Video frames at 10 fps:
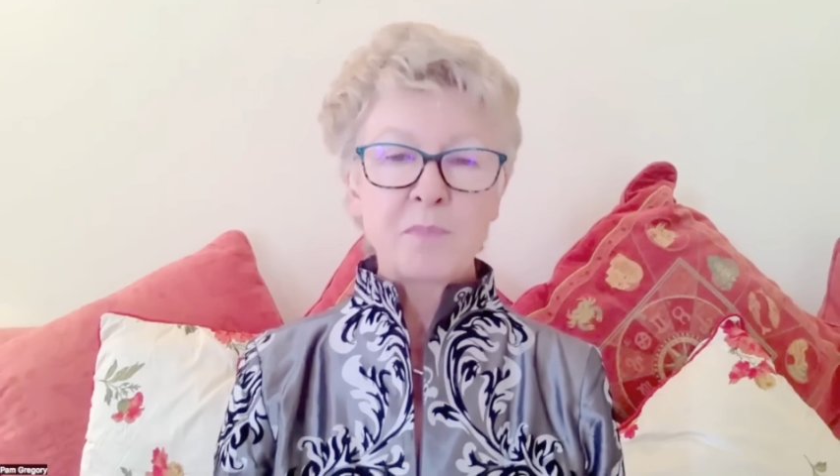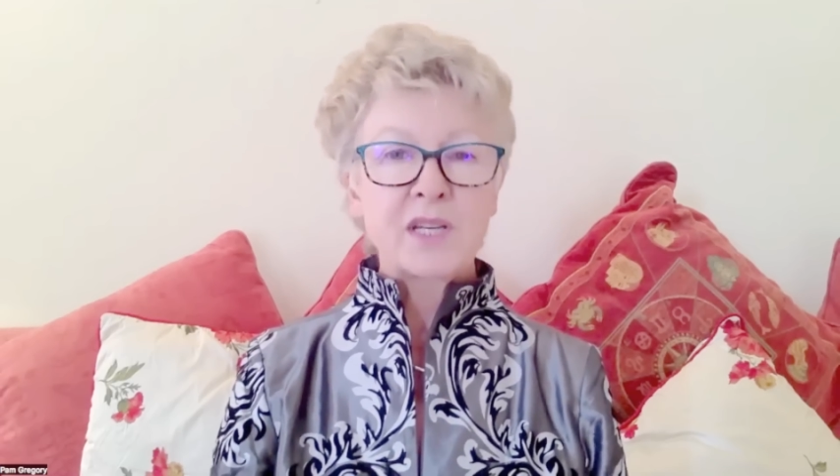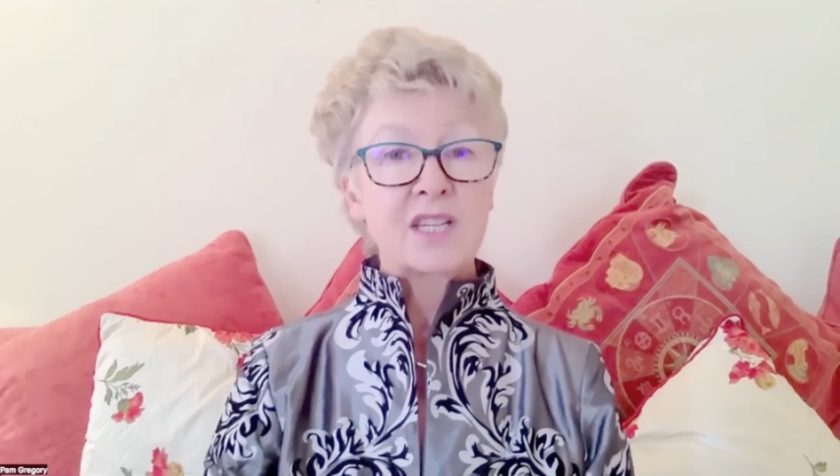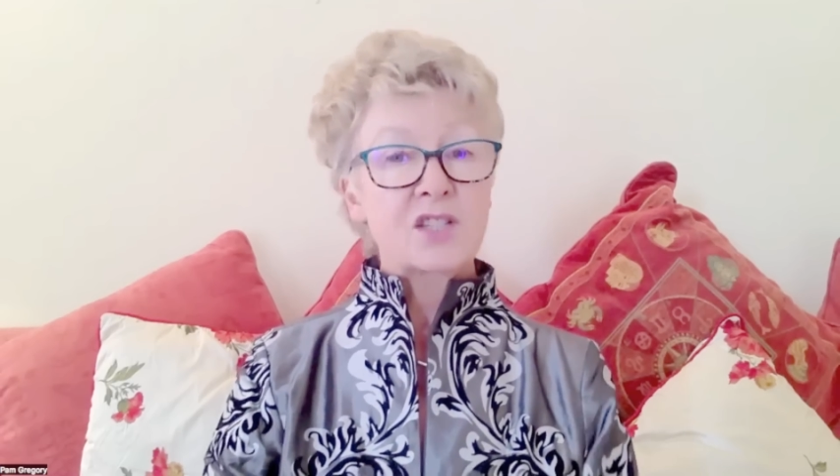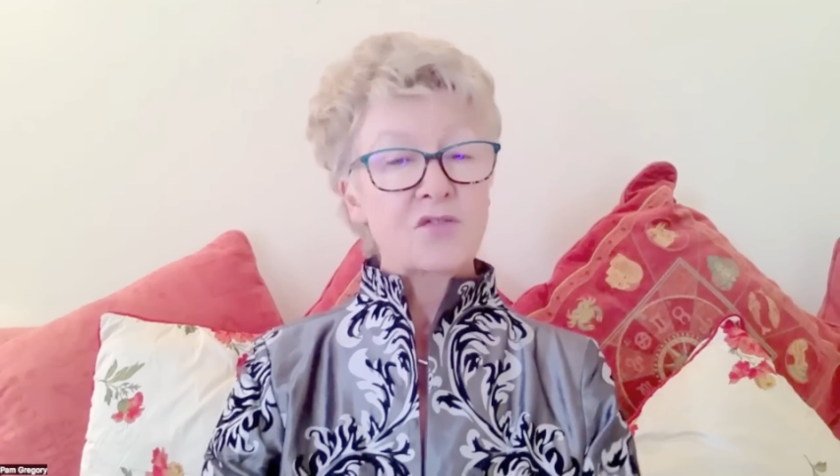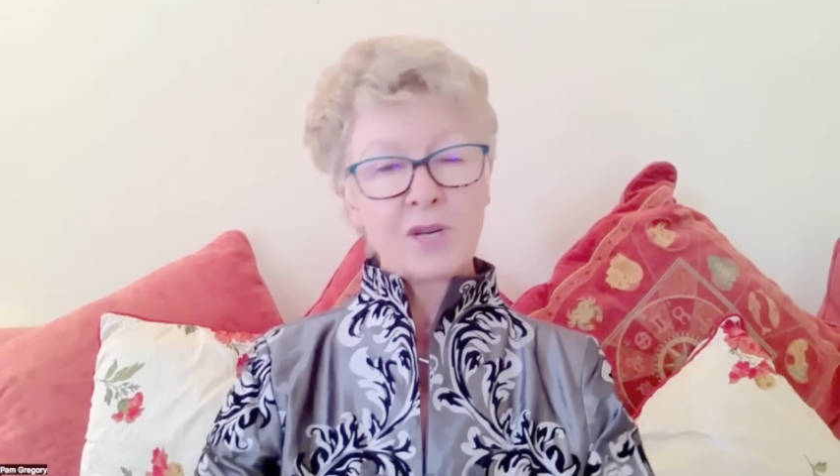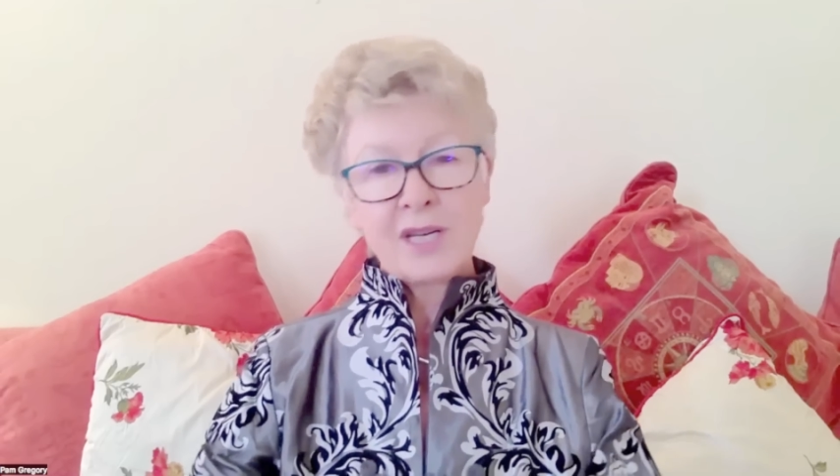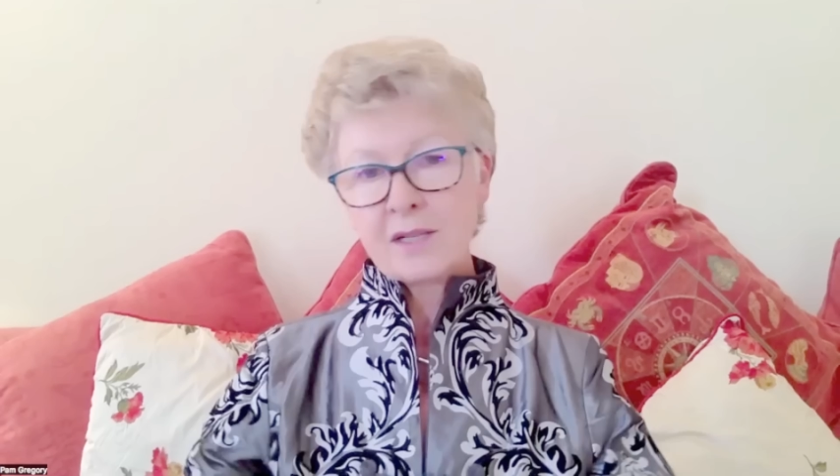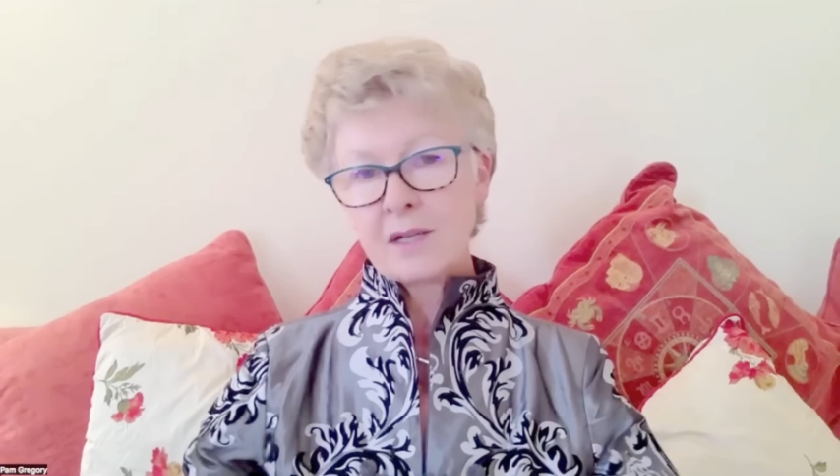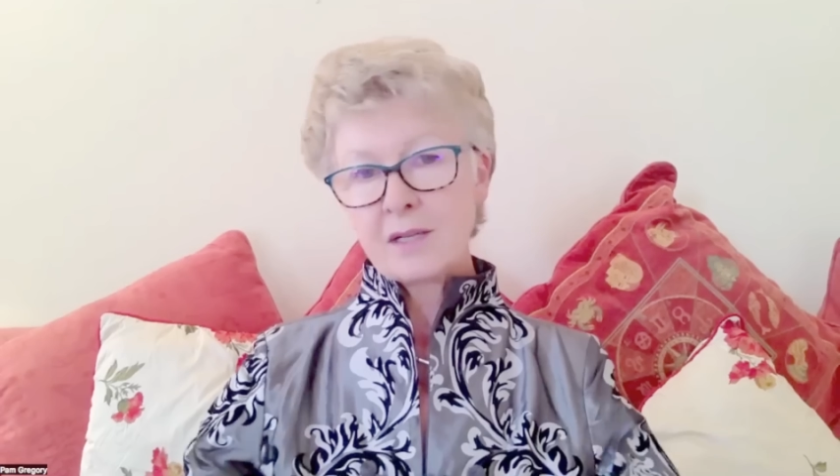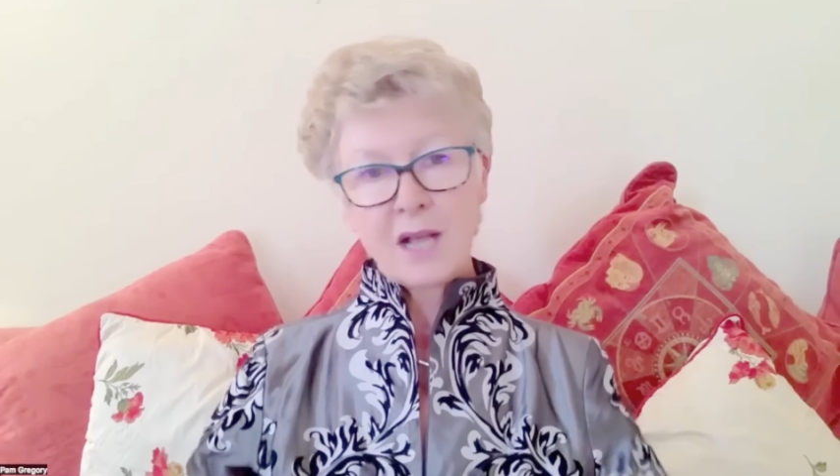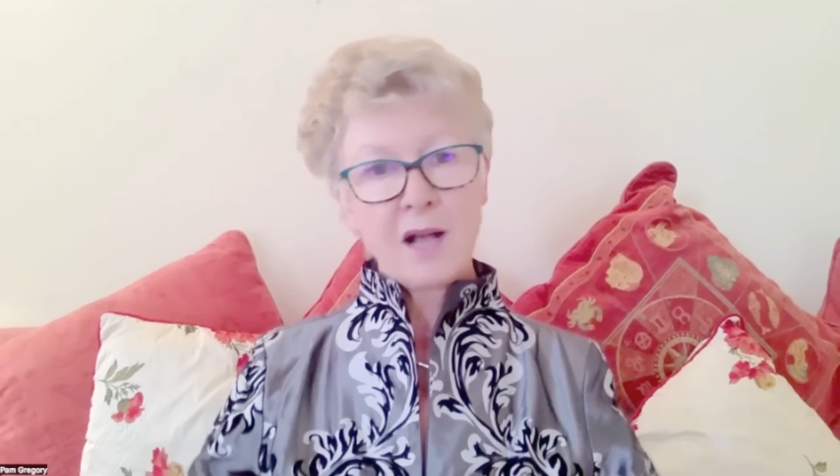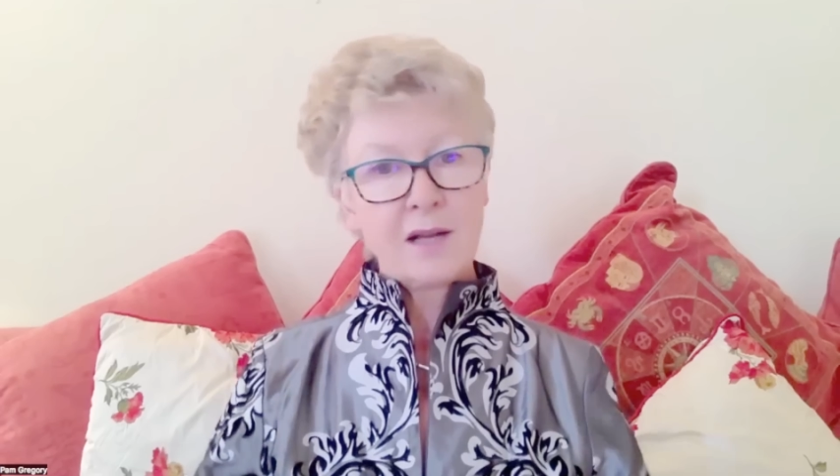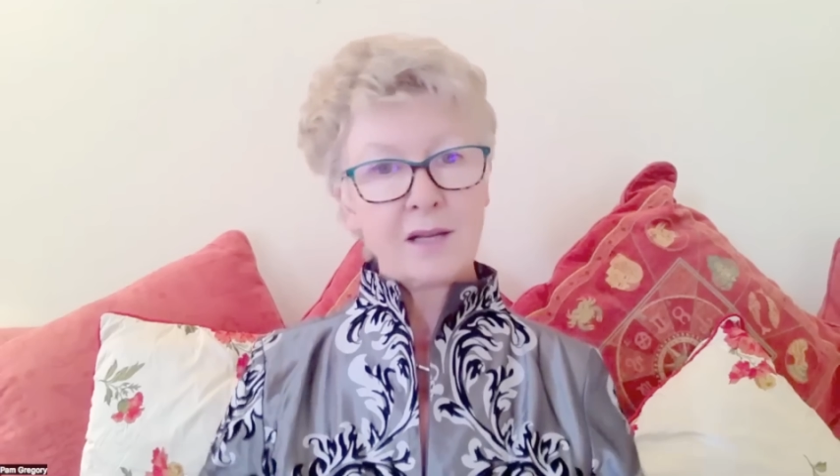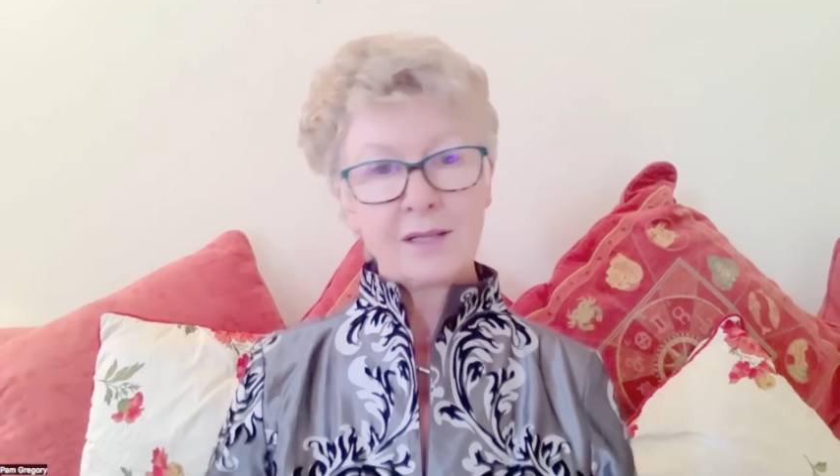but it's really going to
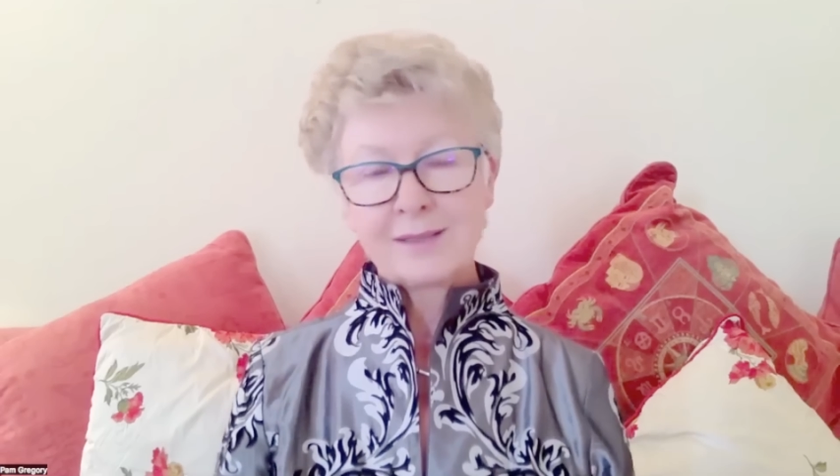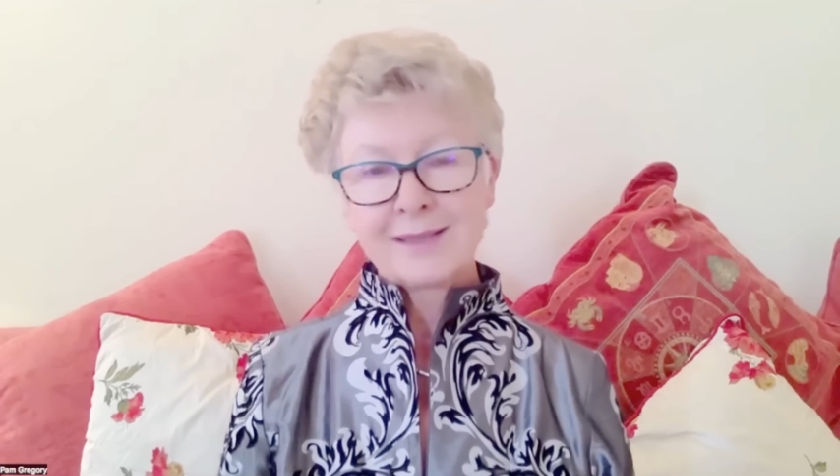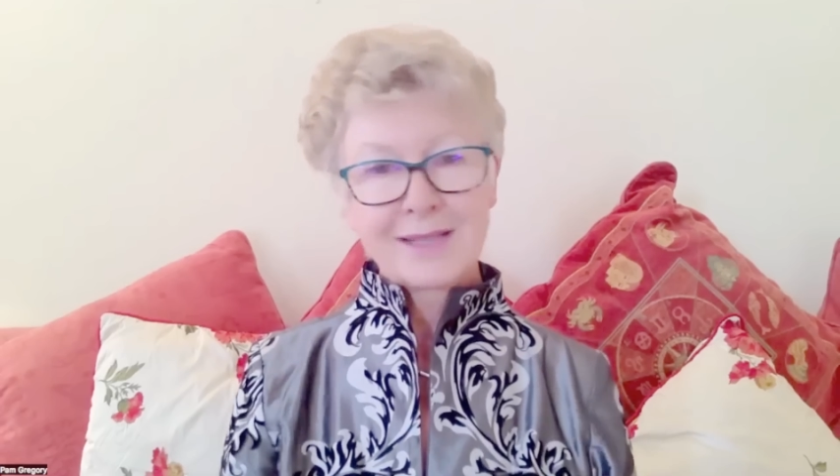colour